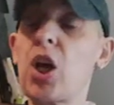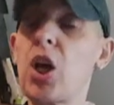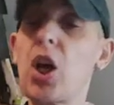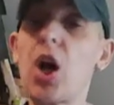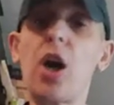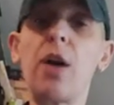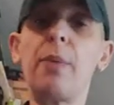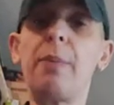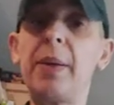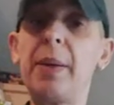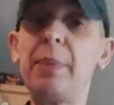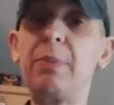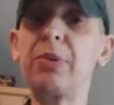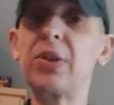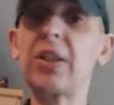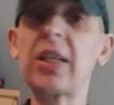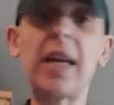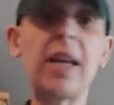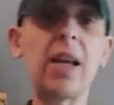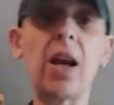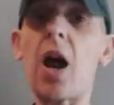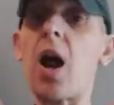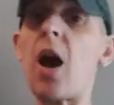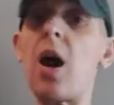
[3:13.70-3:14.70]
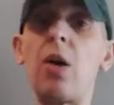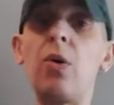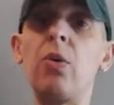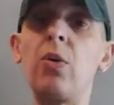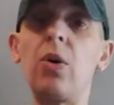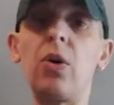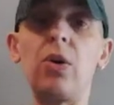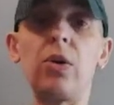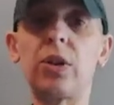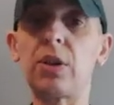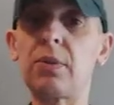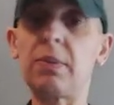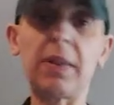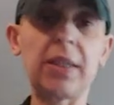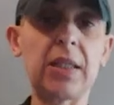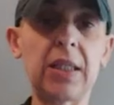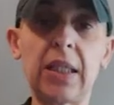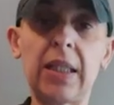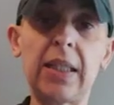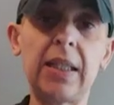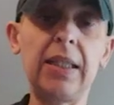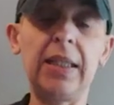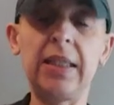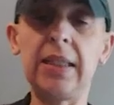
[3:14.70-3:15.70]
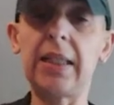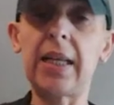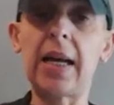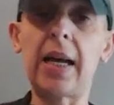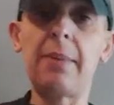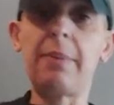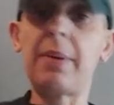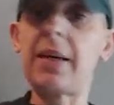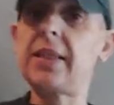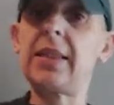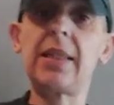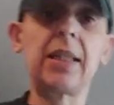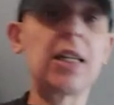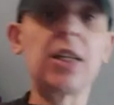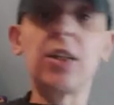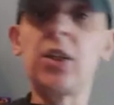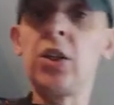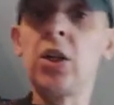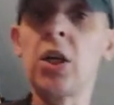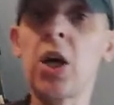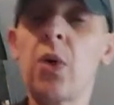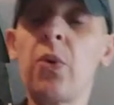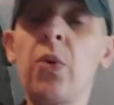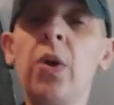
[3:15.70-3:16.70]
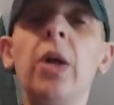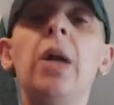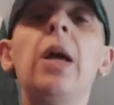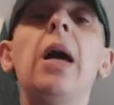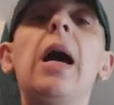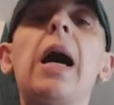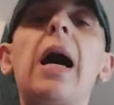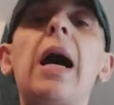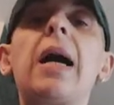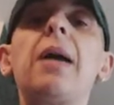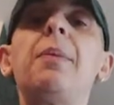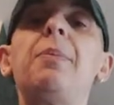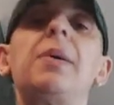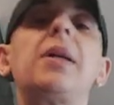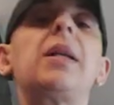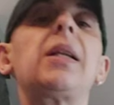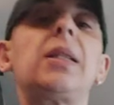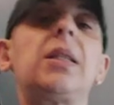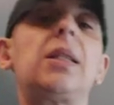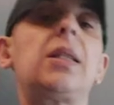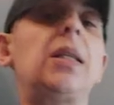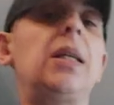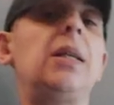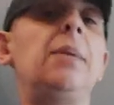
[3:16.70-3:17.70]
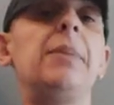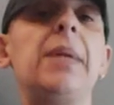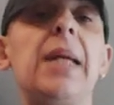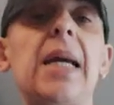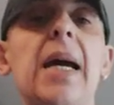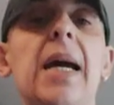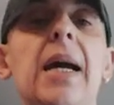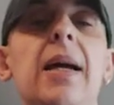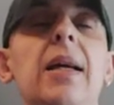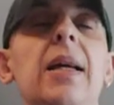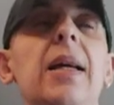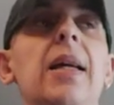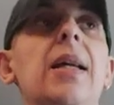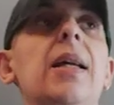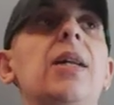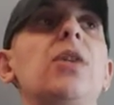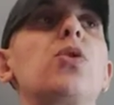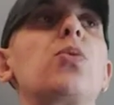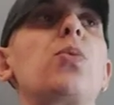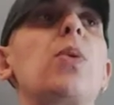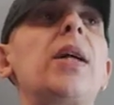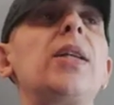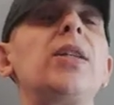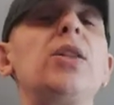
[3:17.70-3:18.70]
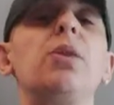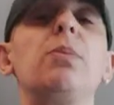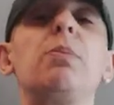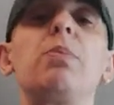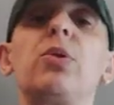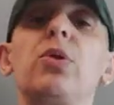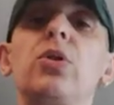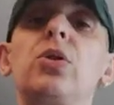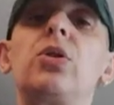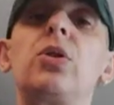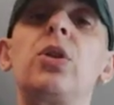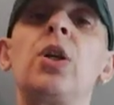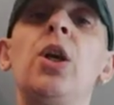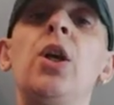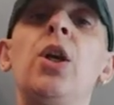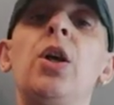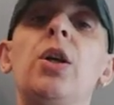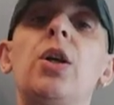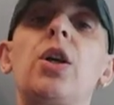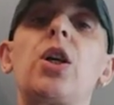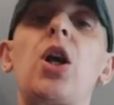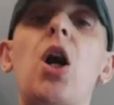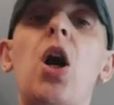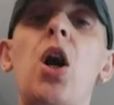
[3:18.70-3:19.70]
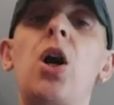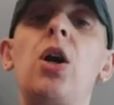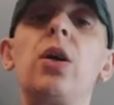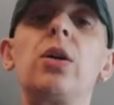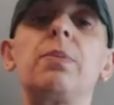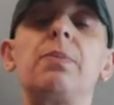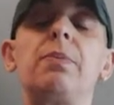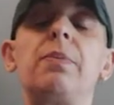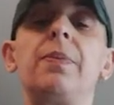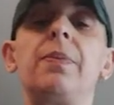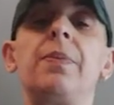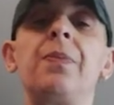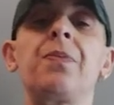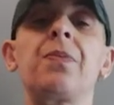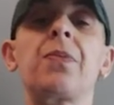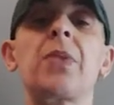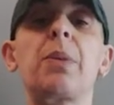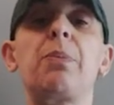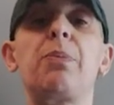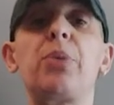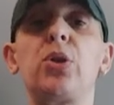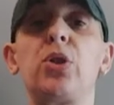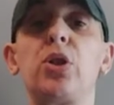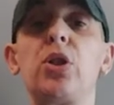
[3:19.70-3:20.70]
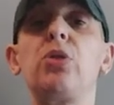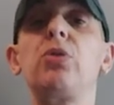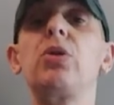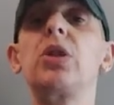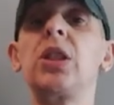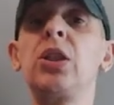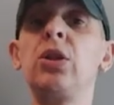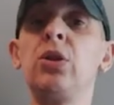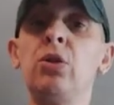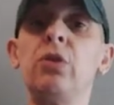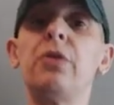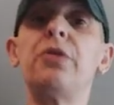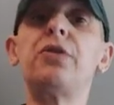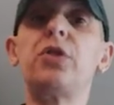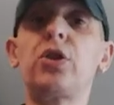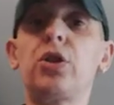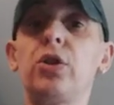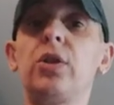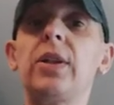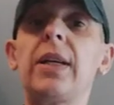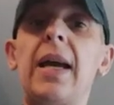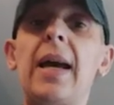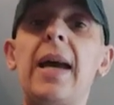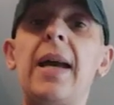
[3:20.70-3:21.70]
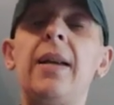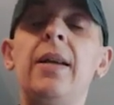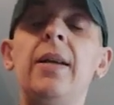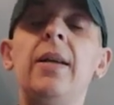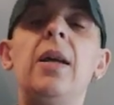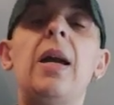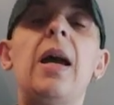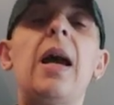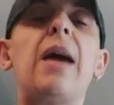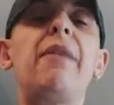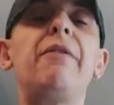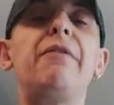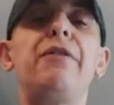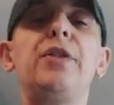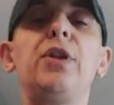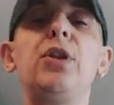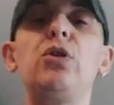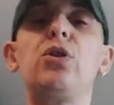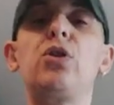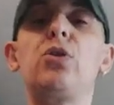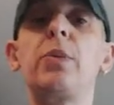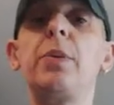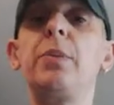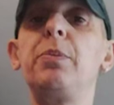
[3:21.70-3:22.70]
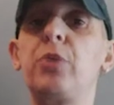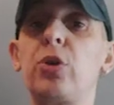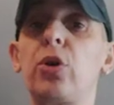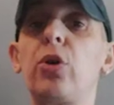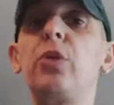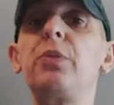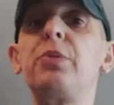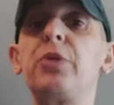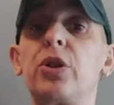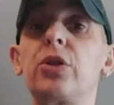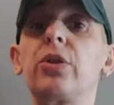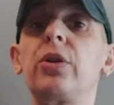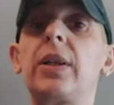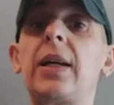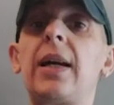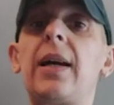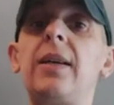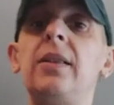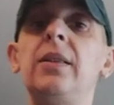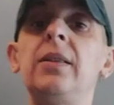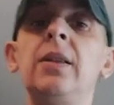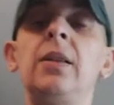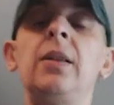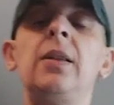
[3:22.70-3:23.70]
A lot of people say, oh, automatically you're diabetic. No. Hyperglycemia is when your blood can't produce enough sugar and for you to absorb sugar.